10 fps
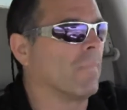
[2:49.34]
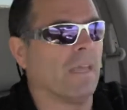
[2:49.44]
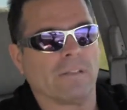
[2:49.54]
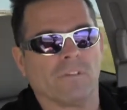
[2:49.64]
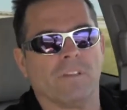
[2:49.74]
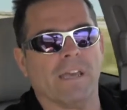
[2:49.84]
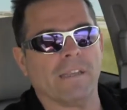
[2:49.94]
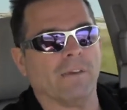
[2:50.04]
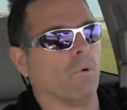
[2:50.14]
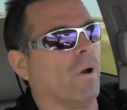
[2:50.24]
it's a
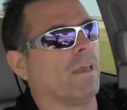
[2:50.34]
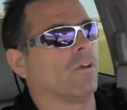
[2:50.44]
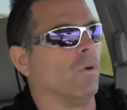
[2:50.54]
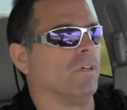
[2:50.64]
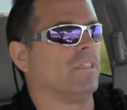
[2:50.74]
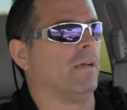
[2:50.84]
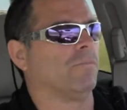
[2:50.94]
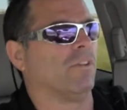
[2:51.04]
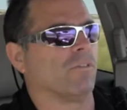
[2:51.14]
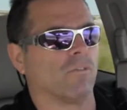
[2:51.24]
dead giveaway. Coolant
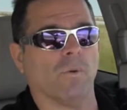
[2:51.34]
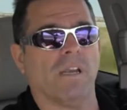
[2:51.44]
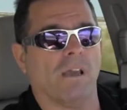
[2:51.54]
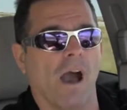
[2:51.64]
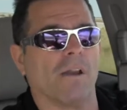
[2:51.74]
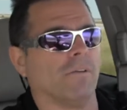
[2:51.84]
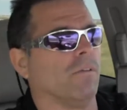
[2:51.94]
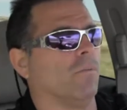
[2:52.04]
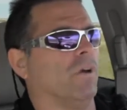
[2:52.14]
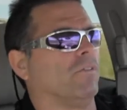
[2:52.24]
temp sensor is reading hotter
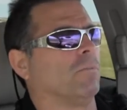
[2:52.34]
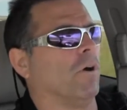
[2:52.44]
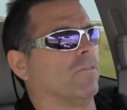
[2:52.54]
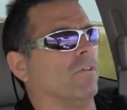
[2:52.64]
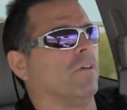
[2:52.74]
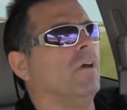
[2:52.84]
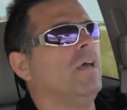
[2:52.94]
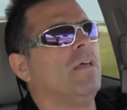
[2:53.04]
than what it's supposed to.